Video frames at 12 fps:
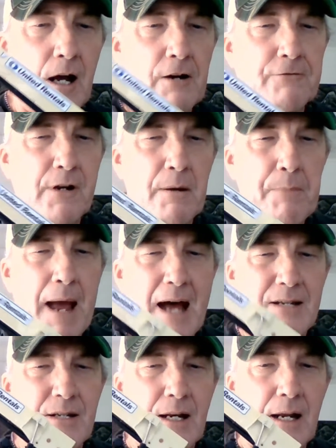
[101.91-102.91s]
of
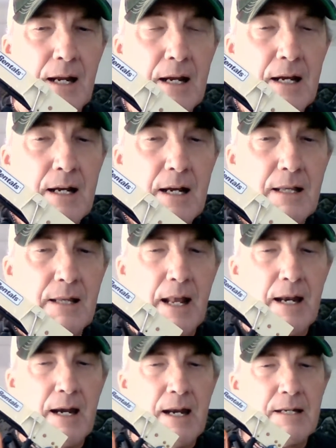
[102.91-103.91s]
capacity
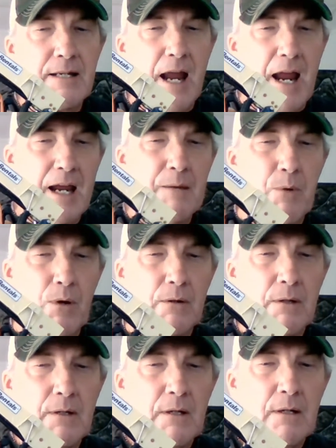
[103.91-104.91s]
that it is
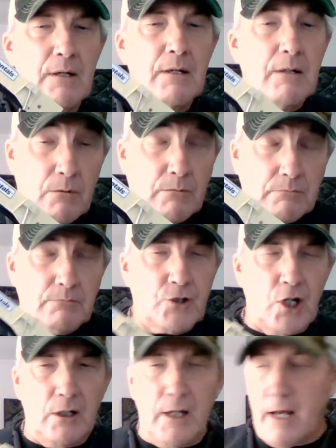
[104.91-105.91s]
able
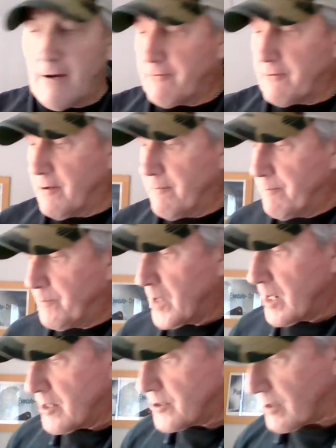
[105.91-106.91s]
to lift.
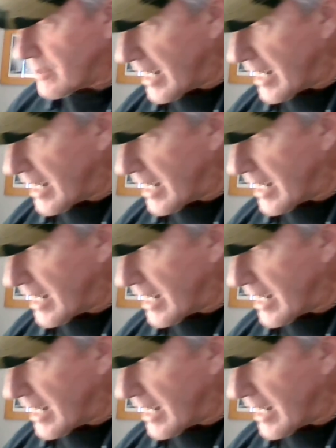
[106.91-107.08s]
So